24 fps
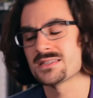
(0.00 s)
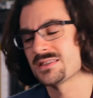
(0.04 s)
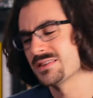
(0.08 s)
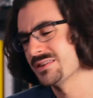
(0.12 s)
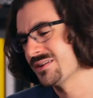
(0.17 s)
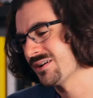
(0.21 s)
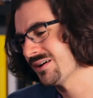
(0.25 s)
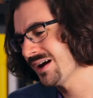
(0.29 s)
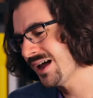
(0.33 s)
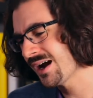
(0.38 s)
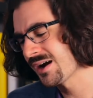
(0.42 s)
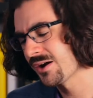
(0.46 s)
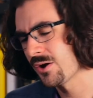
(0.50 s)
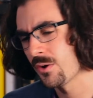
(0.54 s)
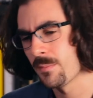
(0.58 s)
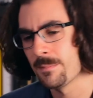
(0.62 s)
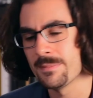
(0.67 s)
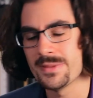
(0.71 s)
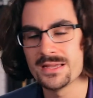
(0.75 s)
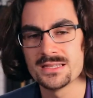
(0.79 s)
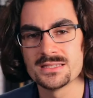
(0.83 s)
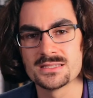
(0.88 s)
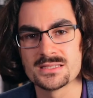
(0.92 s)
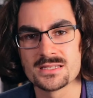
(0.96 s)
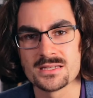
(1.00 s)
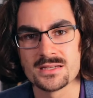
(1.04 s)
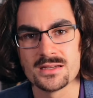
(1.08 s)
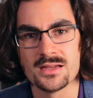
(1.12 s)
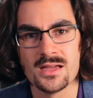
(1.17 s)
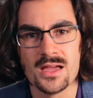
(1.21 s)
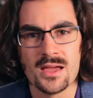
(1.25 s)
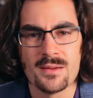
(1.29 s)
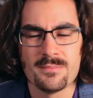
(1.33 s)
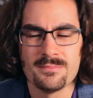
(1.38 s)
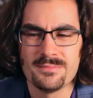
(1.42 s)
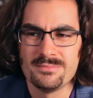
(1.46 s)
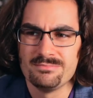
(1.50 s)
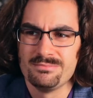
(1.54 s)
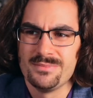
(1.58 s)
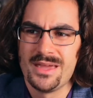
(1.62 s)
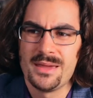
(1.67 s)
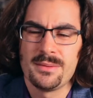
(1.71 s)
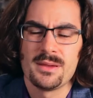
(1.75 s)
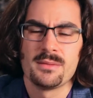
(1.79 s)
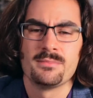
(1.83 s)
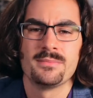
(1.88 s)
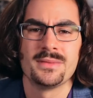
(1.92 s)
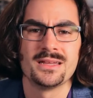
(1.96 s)
and they're, I don't know, mid to
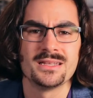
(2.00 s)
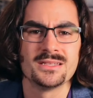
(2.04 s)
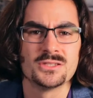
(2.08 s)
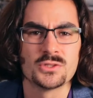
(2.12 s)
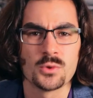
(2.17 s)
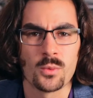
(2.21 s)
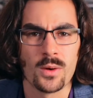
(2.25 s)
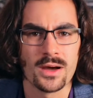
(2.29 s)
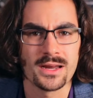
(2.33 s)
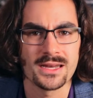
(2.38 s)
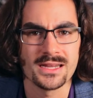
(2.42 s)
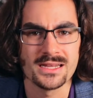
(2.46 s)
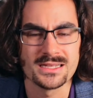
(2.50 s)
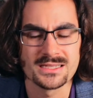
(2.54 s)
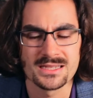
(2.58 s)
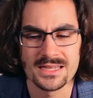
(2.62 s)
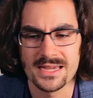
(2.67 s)
maybe mid-20s,